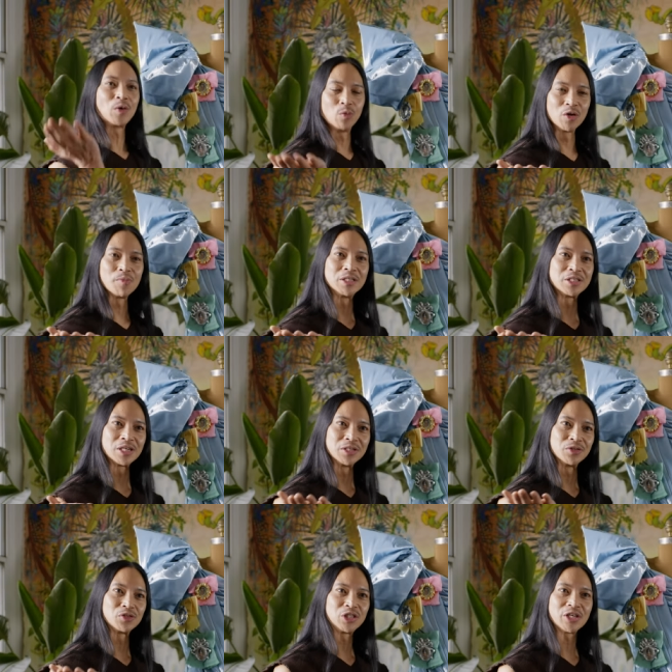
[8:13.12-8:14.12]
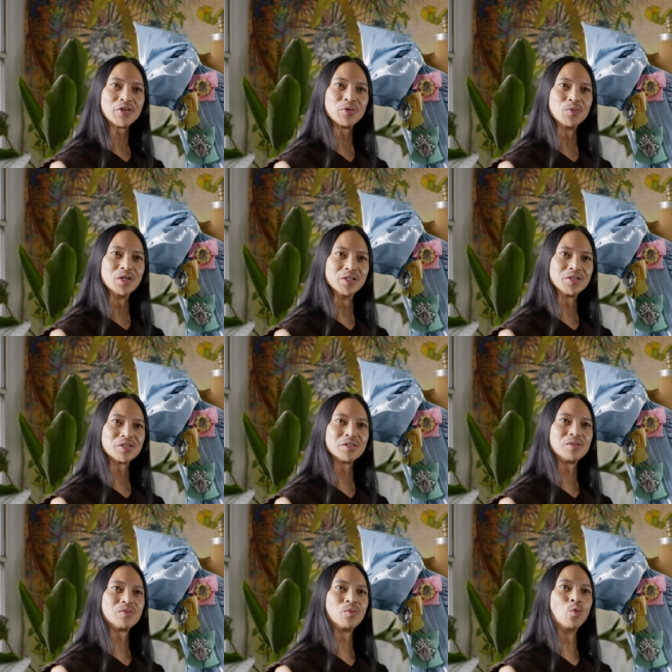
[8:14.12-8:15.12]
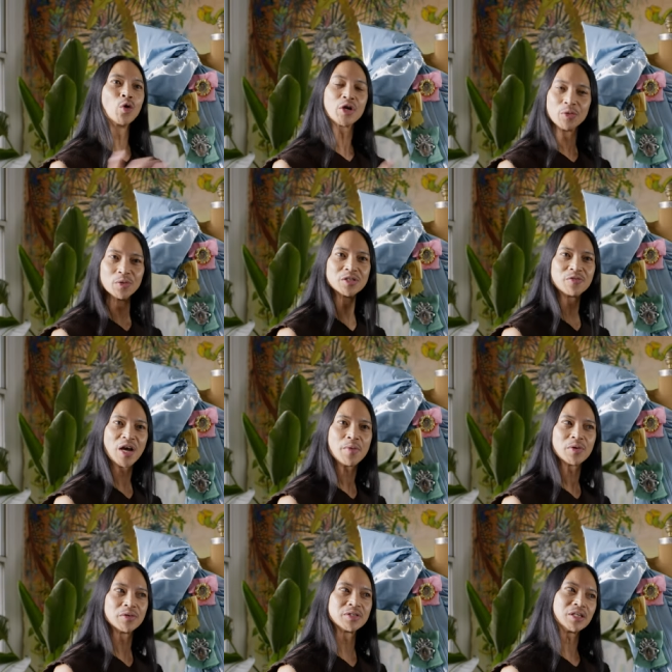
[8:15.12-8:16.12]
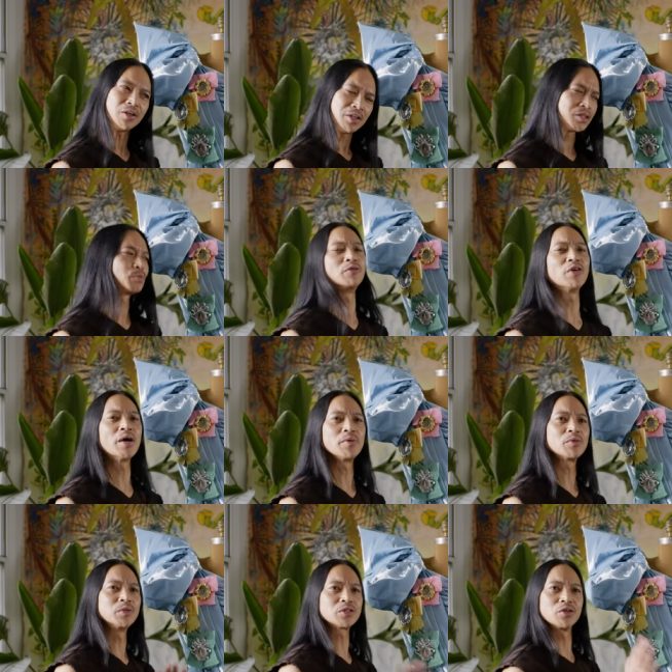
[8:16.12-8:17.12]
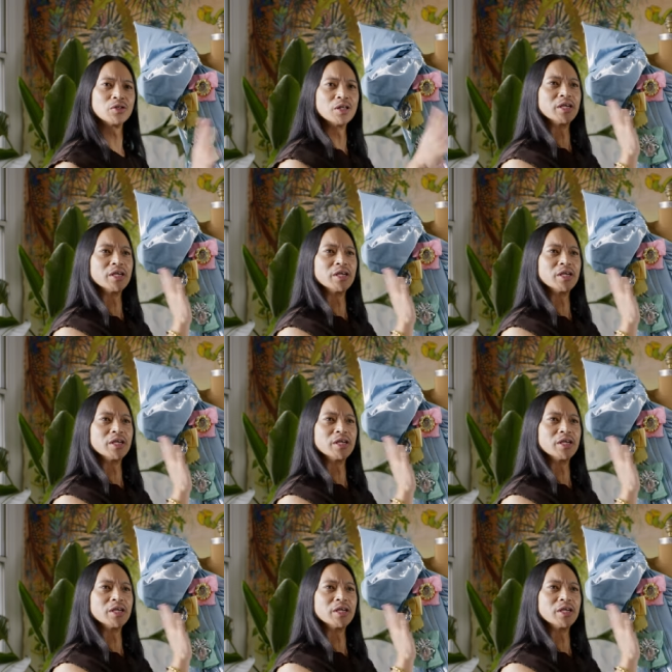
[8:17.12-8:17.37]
One of my designers, Jared, was working with this fabric and I was like, oh, that's pretty fabric. And we started